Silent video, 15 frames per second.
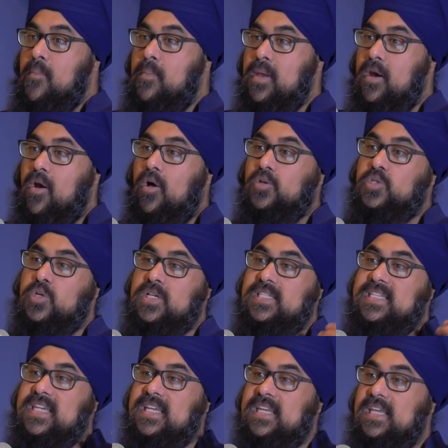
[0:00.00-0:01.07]
but it also can
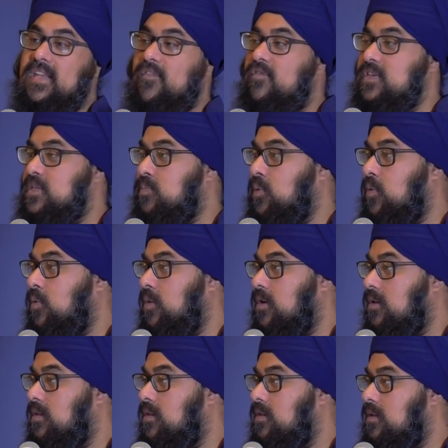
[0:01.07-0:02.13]
see an invisible
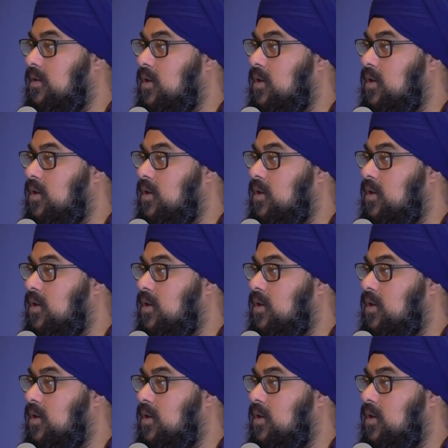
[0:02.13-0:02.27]
world